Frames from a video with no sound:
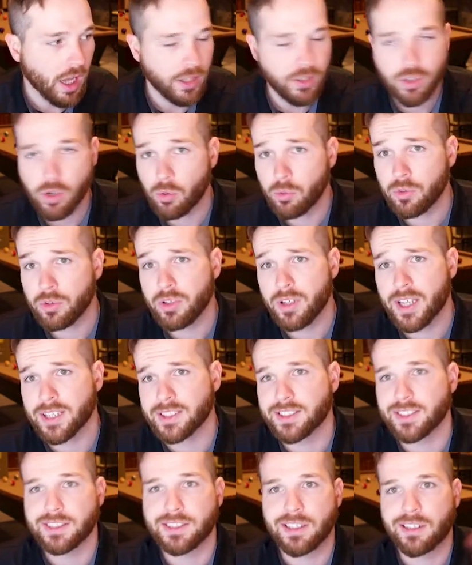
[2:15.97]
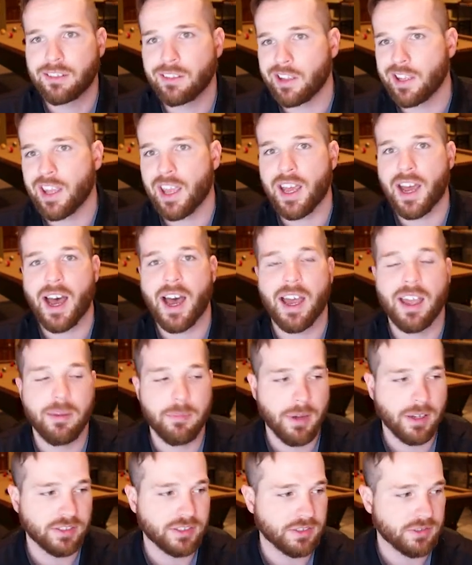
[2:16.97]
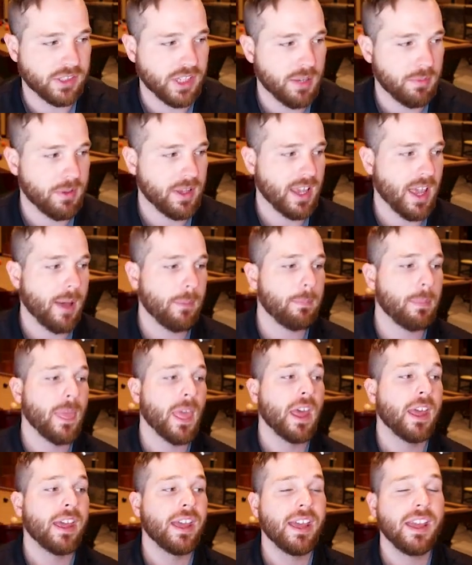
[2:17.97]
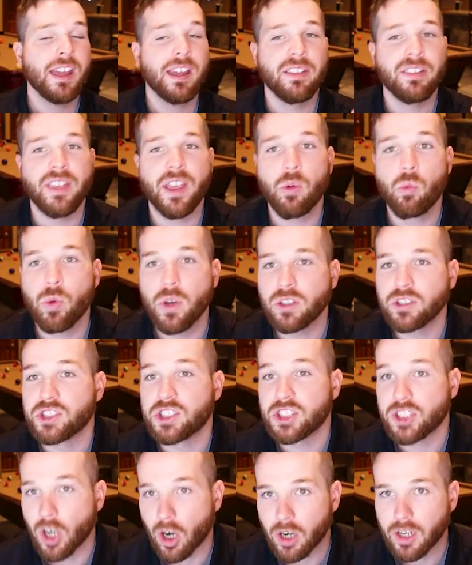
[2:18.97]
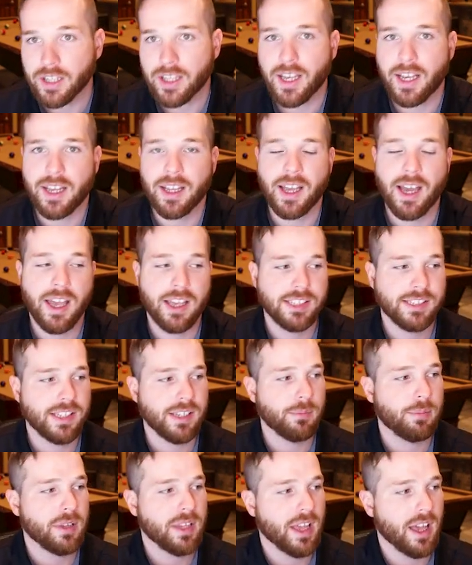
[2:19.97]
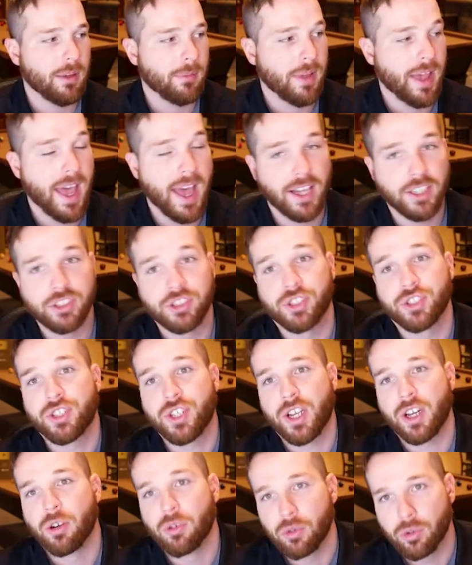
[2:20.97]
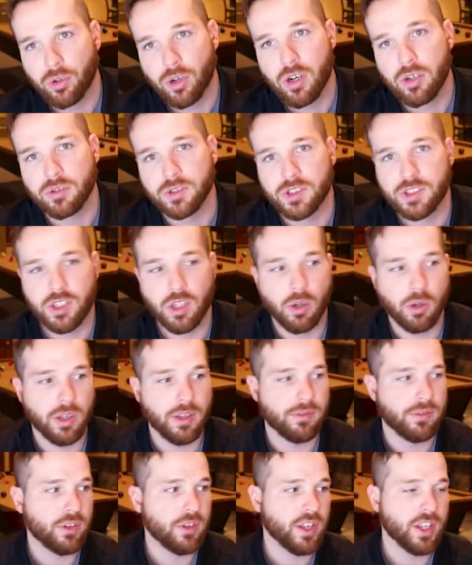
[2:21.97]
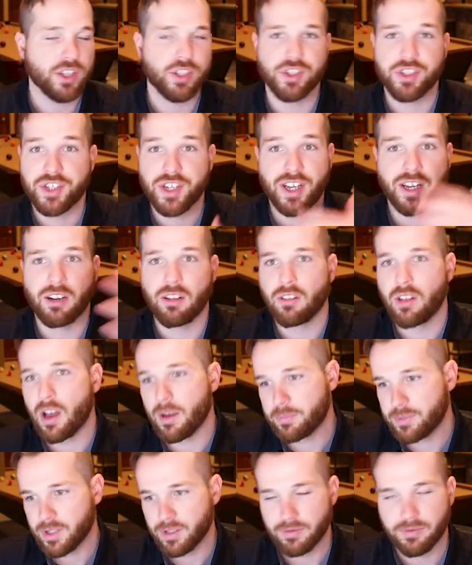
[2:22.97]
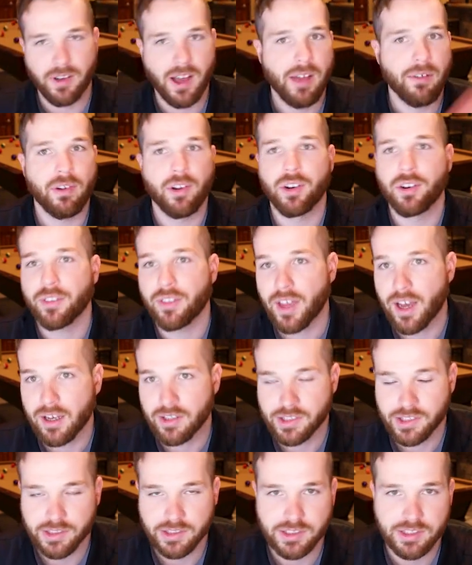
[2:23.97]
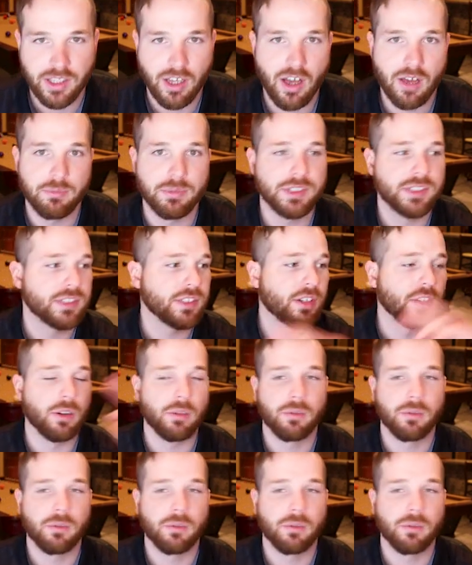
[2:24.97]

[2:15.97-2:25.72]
don't necessarily get high amounts of CPM, they will start getting high CPM as your channel grows. So if you get your channel up to 500,000 subs,